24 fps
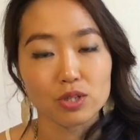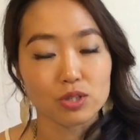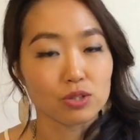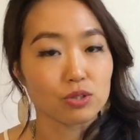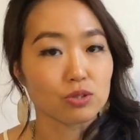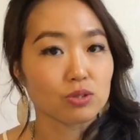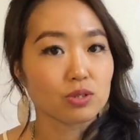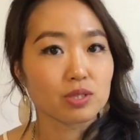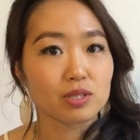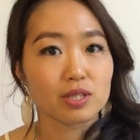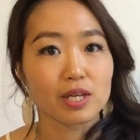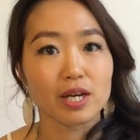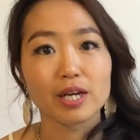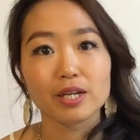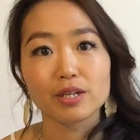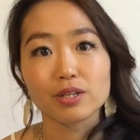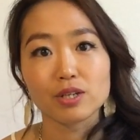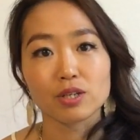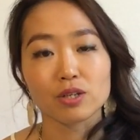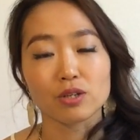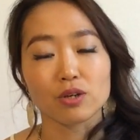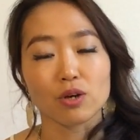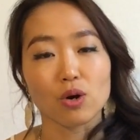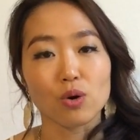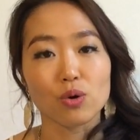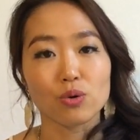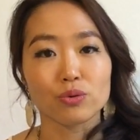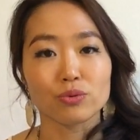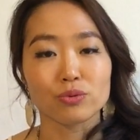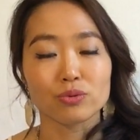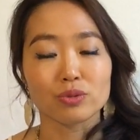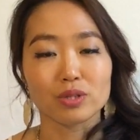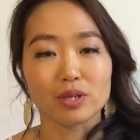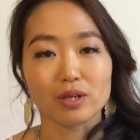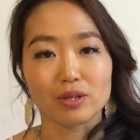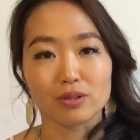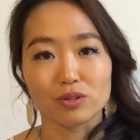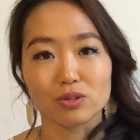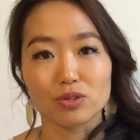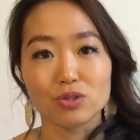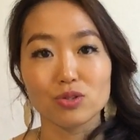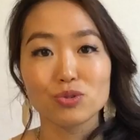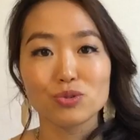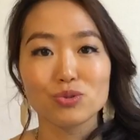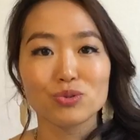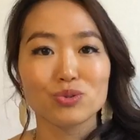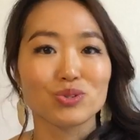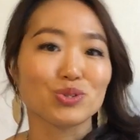you starting on
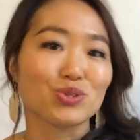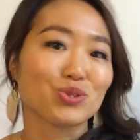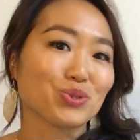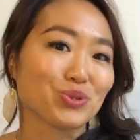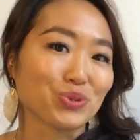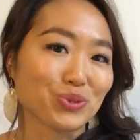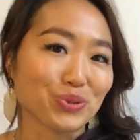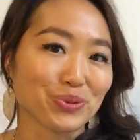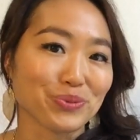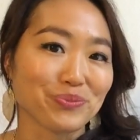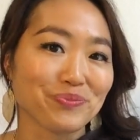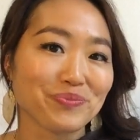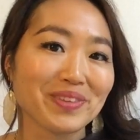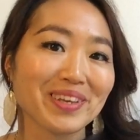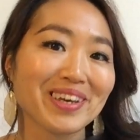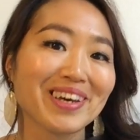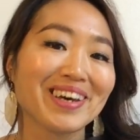new you.